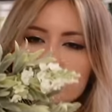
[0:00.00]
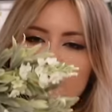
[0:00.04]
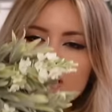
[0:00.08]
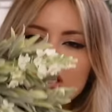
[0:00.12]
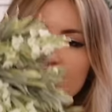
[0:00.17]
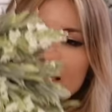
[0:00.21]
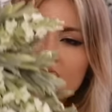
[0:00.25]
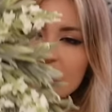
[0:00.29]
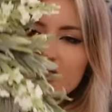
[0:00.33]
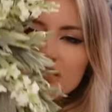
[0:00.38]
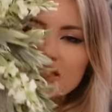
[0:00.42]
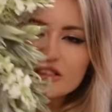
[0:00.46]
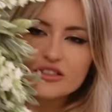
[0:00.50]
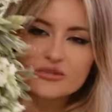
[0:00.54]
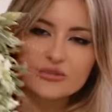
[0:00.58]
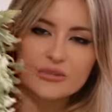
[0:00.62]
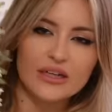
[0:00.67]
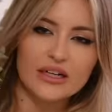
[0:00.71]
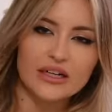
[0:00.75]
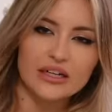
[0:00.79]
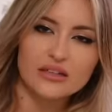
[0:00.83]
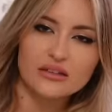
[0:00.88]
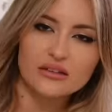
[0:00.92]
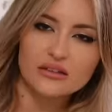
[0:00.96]
thing as
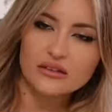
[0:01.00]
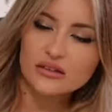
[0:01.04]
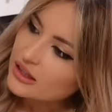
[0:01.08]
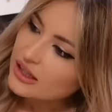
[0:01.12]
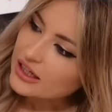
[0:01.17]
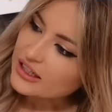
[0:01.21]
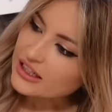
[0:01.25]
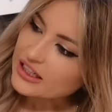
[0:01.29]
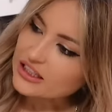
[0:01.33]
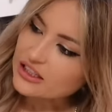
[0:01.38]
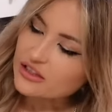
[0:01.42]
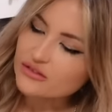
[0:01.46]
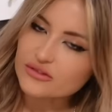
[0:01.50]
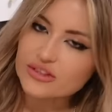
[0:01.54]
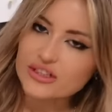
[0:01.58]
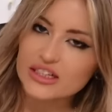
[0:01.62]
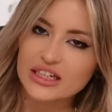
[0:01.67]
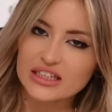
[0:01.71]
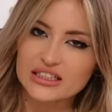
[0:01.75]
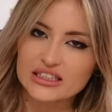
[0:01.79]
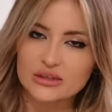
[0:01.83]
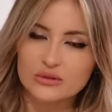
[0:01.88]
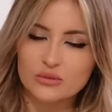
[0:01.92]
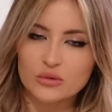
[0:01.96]
well. And I love
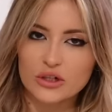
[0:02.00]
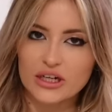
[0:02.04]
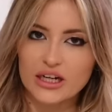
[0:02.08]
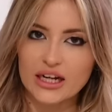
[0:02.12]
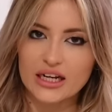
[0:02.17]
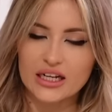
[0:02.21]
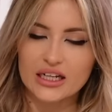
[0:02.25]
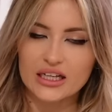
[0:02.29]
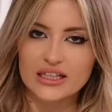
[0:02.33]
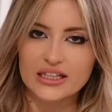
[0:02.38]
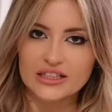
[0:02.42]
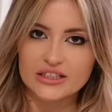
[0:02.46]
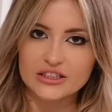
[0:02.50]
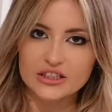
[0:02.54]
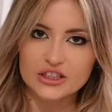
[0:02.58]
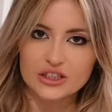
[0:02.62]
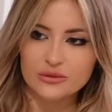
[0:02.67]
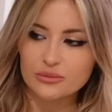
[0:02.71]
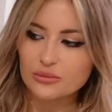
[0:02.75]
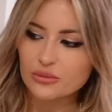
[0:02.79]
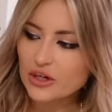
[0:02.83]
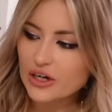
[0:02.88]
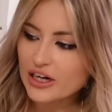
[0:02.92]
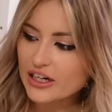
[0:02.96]
that, I didn't want anything too
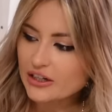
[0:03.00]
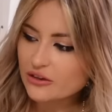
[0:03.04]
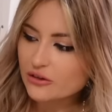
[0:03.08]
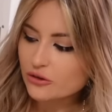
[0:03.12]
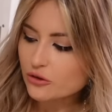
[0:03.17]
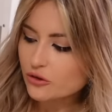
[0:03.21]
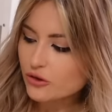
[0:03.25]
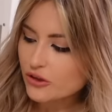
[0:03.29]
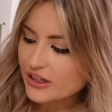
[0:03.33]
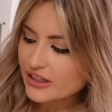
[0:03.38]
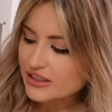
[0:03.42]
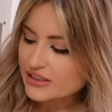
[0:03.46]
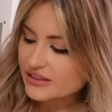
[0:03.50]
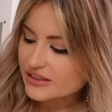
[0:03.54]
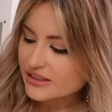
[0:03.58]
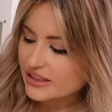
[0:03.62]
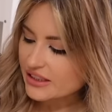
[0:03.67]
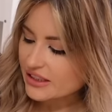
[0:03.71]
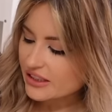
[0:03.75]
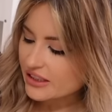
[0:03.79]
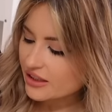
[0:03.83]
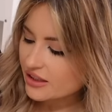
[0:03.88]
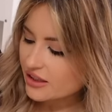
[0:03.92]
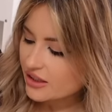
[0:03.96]
bright or
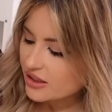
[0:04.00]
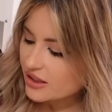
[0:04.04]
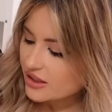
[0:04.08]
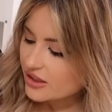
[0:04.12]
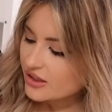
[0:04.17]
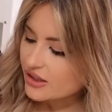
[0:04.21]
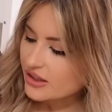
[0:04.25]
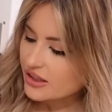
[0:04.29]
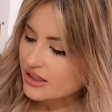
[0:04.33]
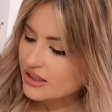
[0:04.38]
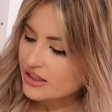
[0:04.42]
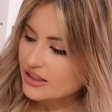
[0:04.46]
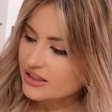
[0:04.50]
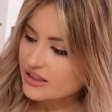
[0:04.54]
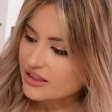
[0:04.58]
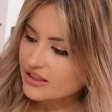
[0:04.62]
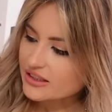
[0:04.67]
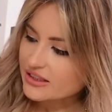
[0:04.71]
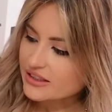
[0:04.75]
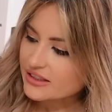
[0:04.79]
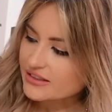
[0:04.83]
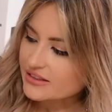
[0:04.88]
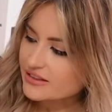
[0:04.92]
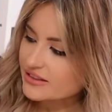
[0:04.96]
crazy, and I think
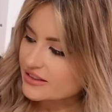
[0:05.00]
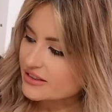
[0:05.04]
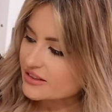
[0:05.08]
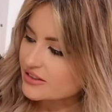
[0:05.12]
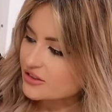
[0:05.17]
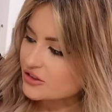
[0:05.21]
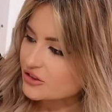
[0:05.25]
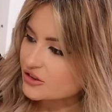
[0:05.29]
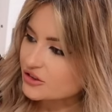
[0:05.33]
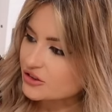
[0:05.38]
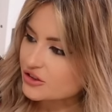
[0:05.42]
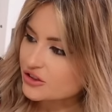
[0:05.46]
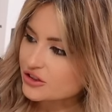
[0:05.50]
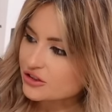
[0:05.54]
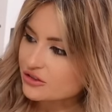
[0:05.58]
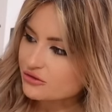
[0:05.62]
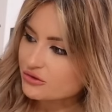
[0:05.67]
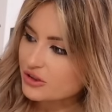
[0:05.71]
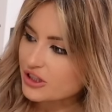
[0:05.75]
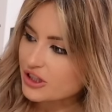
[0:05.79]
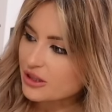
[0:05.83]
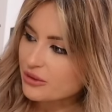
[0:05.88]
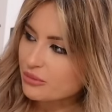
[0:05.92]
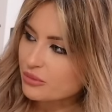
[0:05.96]
this is just a
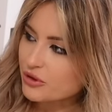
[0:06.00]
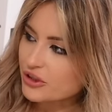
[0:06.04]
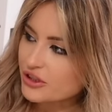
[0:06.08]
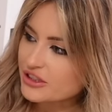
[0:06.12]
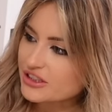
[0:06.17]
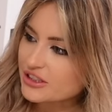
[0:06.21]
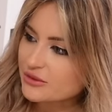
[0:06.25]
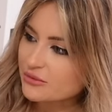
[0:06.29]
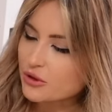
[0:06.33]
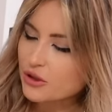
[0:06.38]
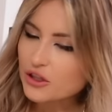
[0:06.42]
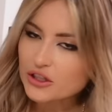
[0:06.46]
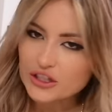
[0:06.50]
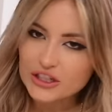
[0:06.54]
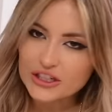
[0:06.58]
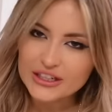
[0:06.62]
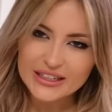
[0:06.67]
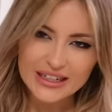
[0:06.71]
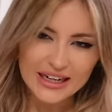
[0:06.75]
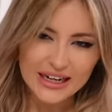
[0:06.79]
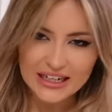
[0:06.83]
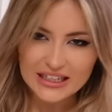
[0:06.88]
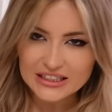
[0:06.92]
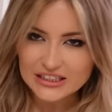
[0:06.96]
really pretty one. You
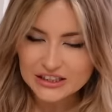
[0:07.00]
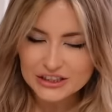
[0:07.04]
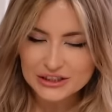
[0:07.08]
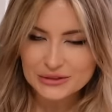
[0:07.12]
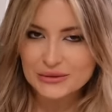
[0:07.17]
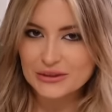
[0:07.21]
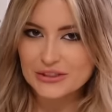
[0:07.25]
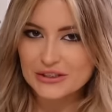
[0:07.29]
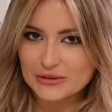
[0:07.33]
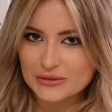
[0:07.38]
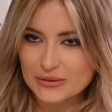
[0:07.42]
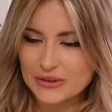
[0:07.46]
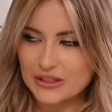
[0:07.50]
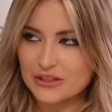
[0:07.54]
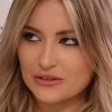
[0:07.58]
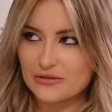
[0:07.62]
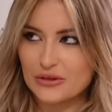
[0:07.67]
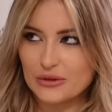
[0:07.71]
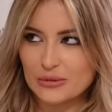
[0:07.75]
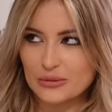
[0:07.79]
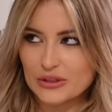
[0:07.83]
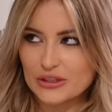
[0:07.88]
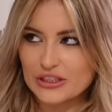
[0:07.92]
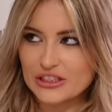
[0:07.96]
could add to it as well if
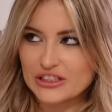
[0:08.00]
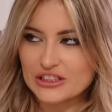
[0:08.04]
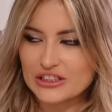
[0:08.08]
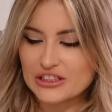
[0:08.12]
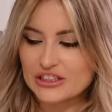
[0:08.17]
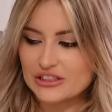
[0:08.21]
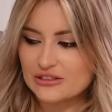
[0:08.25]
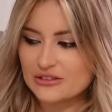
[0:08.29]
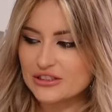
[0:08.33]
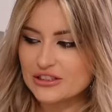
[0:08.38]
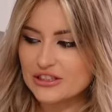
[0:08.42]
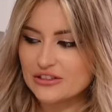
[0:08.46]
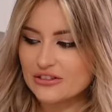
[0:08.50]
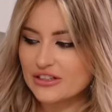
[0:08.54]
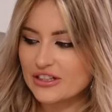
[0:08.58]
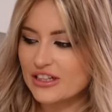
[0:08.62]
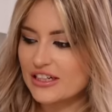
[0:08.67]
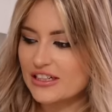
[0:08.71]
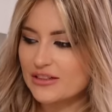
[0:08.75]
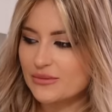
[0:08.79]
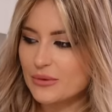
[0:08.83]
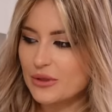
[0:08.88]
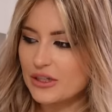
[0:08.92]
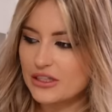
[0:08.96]
you wanted to, I don't think
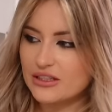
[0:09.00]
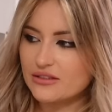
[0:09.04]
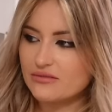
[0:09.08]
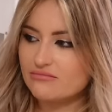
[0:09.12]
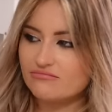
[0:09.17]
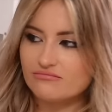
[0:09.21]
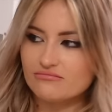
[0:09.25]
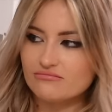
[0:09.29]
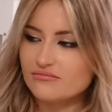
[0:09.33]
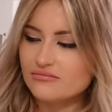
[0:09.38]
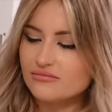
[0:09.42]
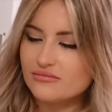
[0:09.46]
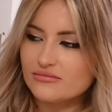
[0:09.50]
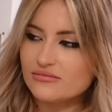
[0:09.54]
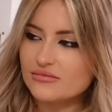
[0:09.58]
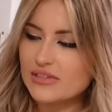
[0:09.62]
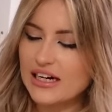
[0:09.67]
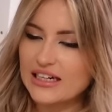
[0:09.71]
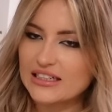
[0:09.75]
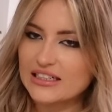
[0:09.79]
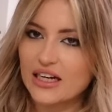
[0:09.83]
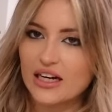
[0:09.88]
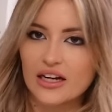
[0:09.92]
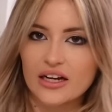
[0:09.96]
I'm going to
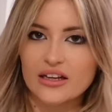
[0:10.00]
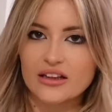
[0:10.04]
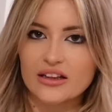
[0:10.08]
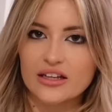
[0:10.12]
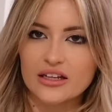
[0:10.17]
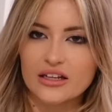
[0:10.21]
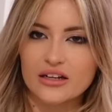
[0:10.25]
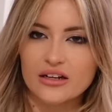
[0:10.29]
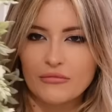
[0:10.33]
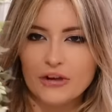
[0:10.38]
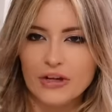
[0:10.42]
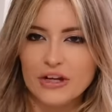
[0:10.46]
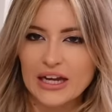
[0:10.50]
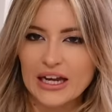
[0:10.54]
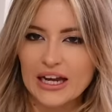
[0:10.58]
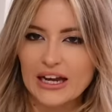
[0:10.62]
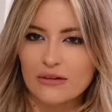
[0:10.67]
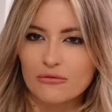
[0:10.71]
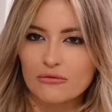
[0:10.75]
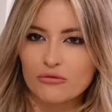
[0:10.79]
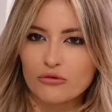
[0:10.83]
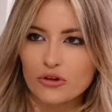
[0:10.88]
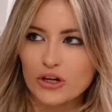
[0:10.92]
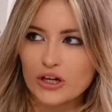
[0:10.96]
add anything. But yeah,
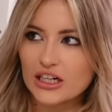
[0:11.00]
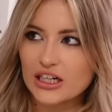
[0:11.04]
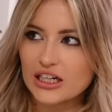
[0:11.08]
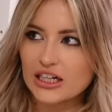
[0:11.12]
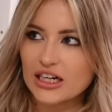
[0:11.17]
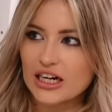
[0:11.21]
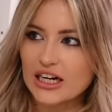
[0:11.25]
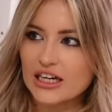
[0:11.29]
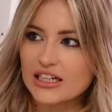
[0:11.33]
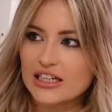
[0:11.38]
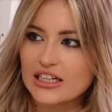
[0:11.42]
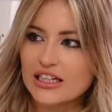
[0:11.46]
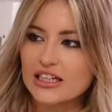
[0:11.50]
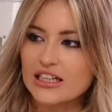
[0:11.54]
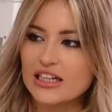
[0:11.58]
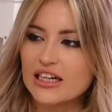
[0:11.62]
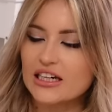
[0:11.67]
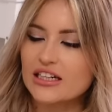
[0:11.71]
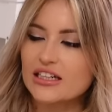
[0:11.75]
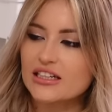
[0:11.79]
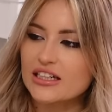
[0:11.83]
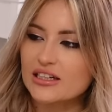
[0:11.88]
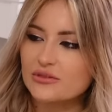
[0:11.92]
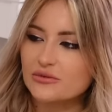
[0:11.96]
I'm really liking
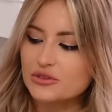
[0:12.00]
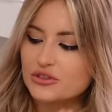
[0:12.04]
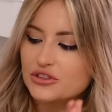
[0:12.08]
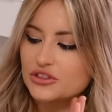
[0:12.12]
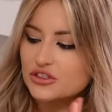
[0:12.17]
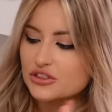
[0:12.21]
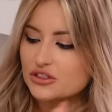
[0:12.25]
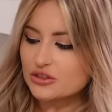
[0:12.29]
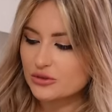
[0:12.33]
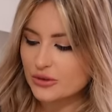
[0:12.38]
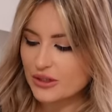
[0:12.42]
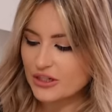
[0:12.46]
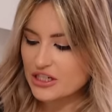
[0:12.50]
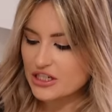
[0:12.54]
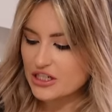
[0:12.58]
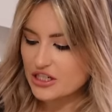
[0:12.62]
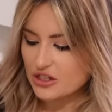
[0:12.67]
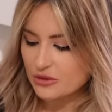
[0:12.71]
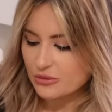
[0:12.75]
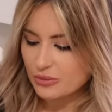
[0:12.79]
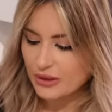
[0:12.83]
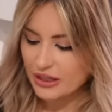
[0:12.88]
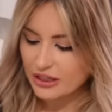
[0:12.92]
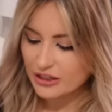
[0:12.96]
that, that was
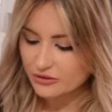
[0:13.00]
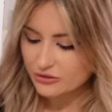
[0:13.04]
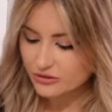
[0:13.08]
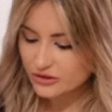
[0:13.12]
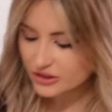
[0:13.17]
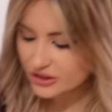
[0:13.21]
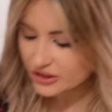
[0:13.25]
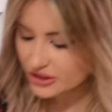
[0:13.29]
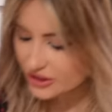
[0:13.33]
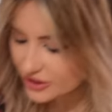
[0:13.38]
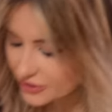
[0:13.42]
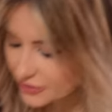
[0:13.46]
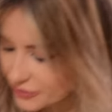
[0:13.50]
£22.